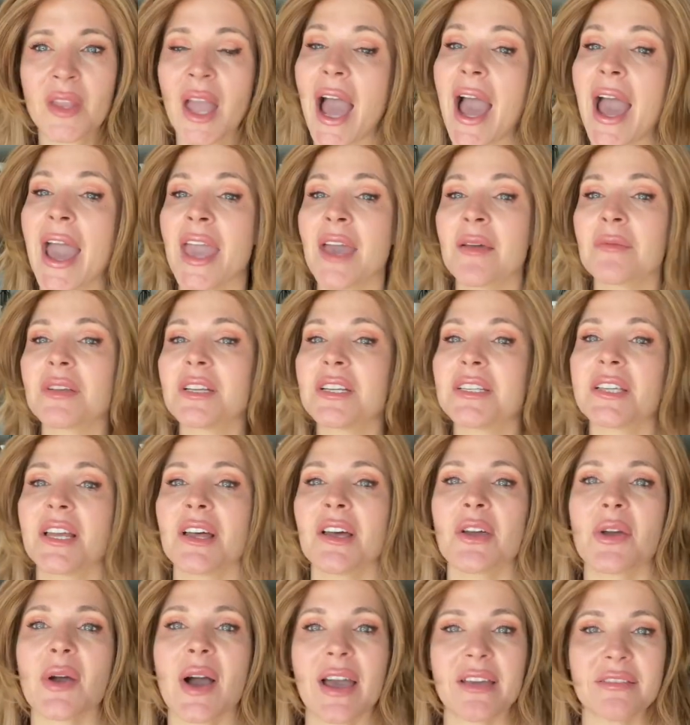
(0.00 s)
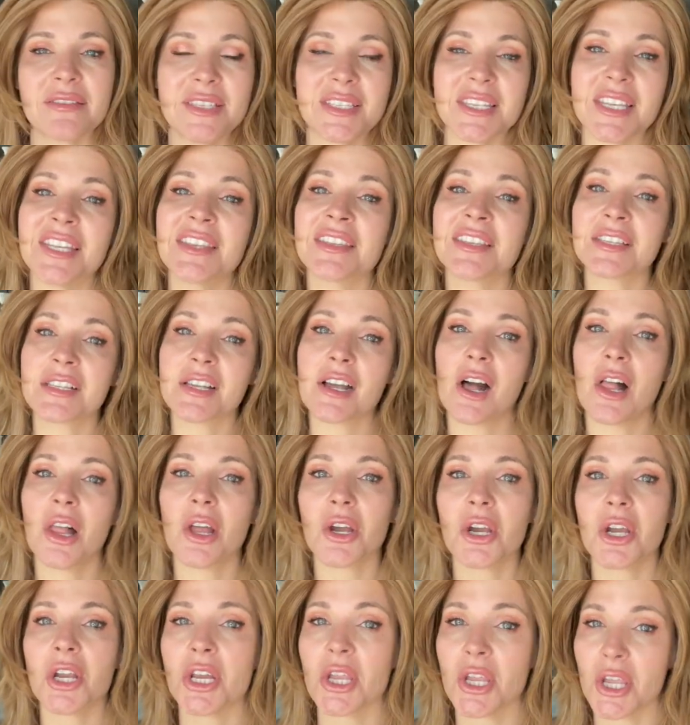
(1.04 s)
I am gonna tell you, I've seen this
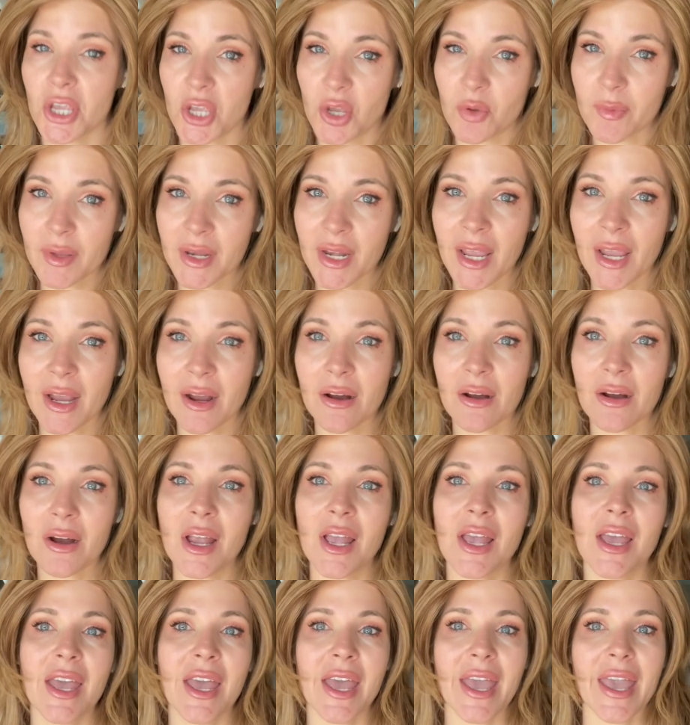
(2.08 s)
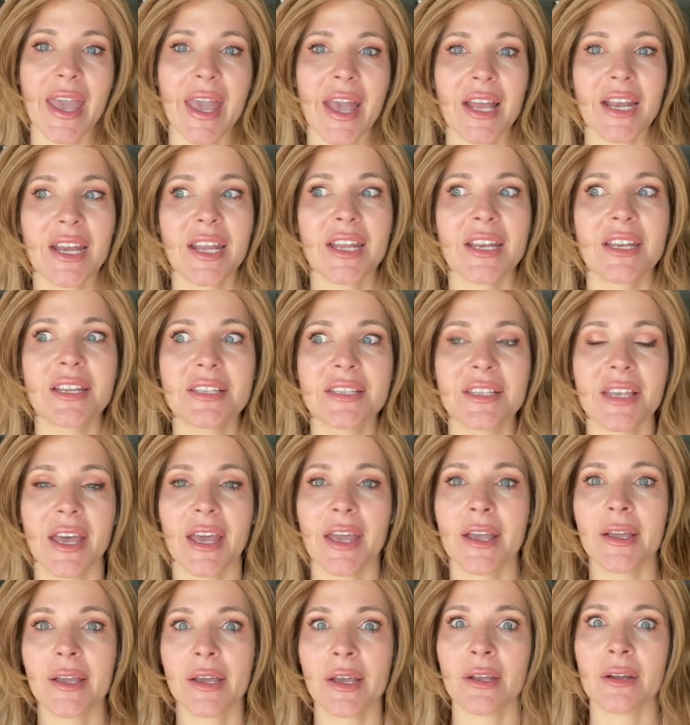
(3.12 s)
color in human hair and it is
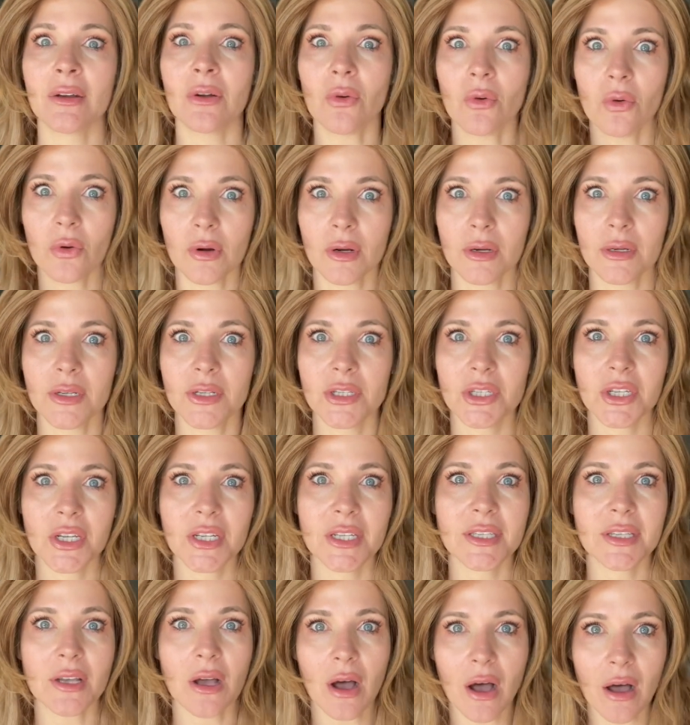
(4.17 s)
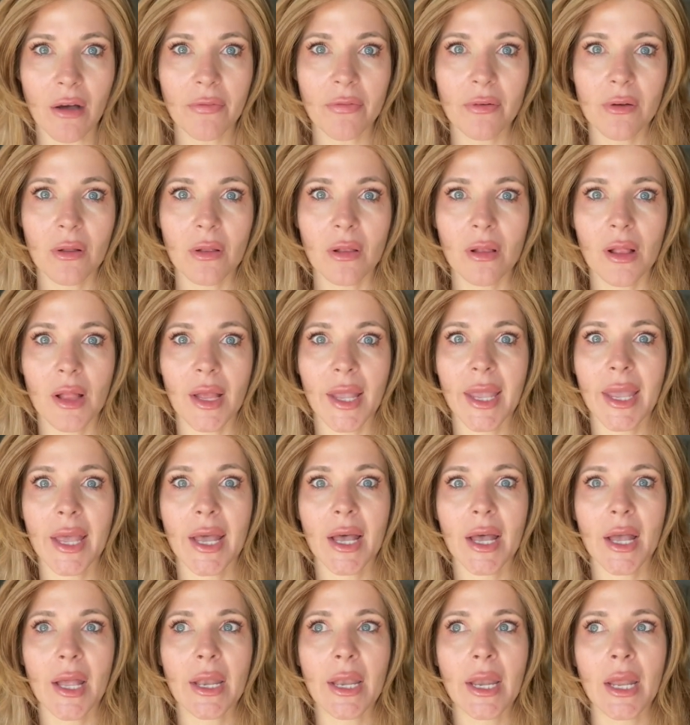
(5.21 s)
like an orange. It's awful
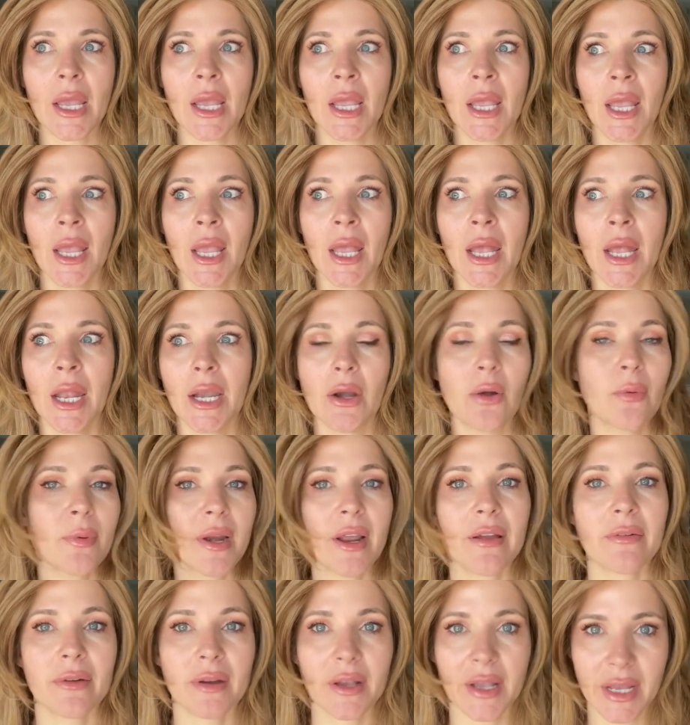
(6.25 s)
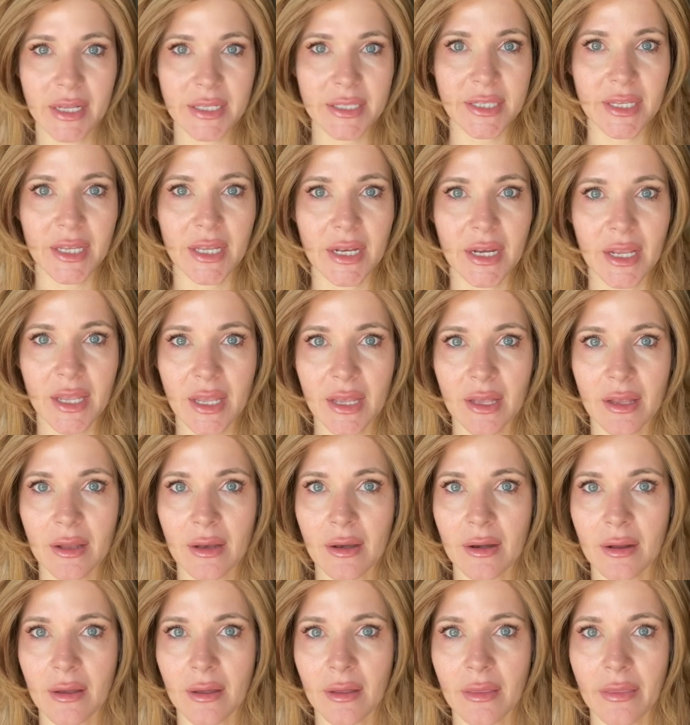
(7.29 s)
and nobody ever gets it
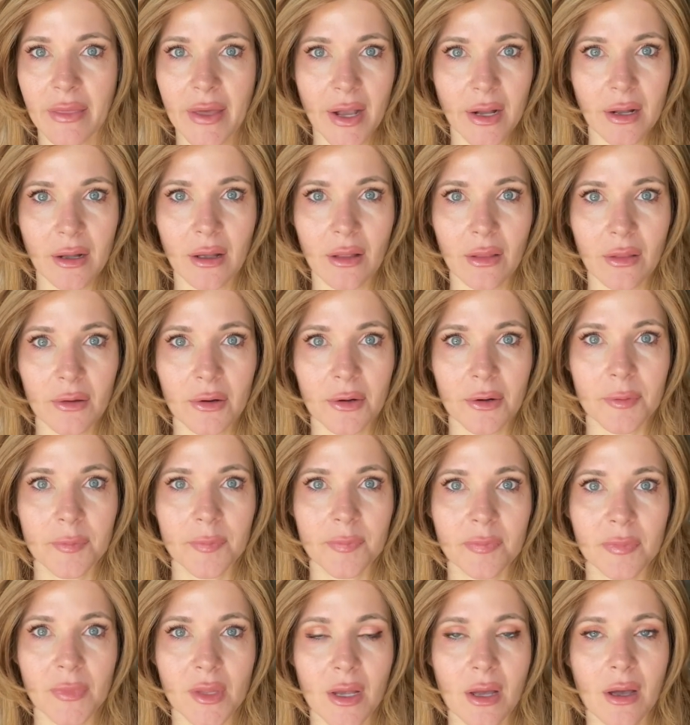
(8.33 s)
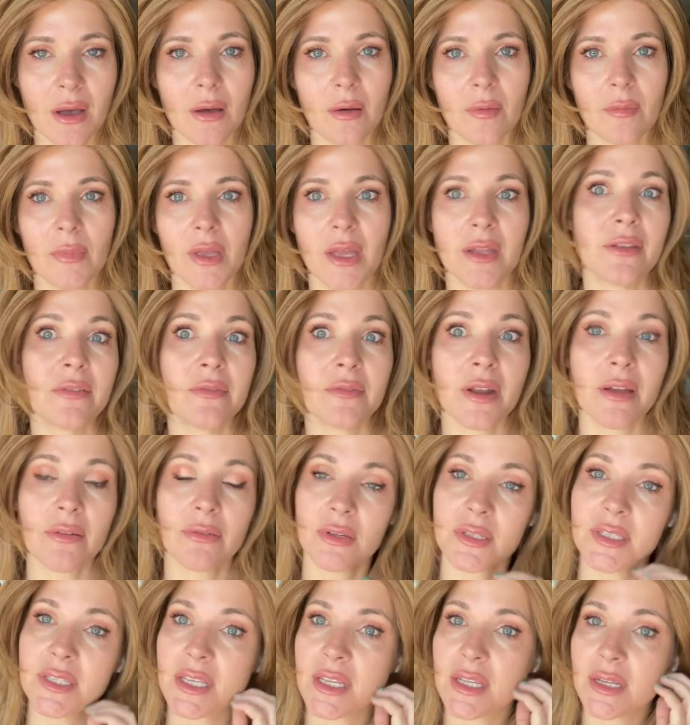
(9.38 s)
in that color. And you've never
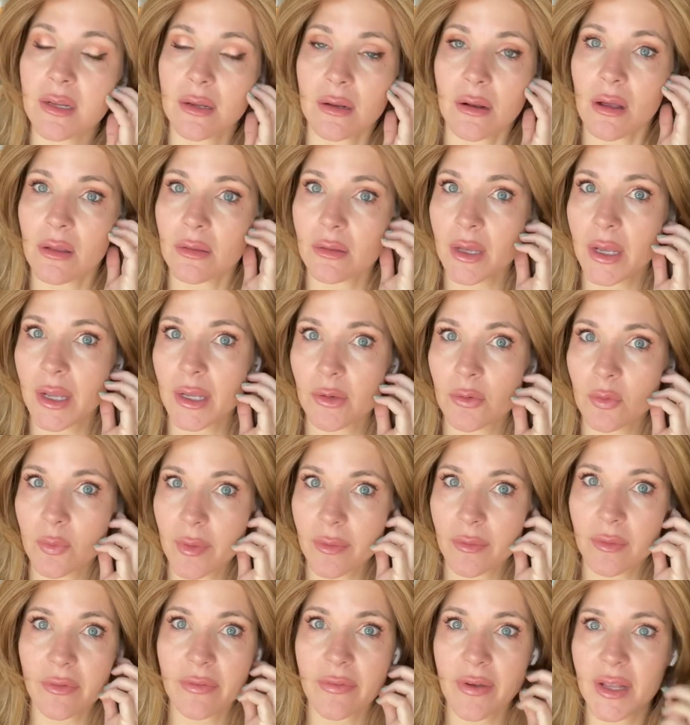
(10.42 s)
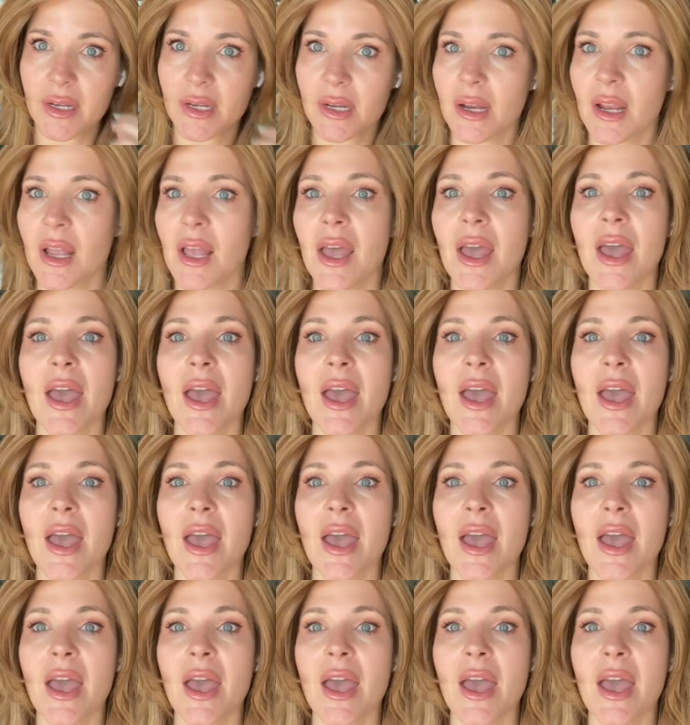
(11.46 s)
seen it online, you won't be able to find it.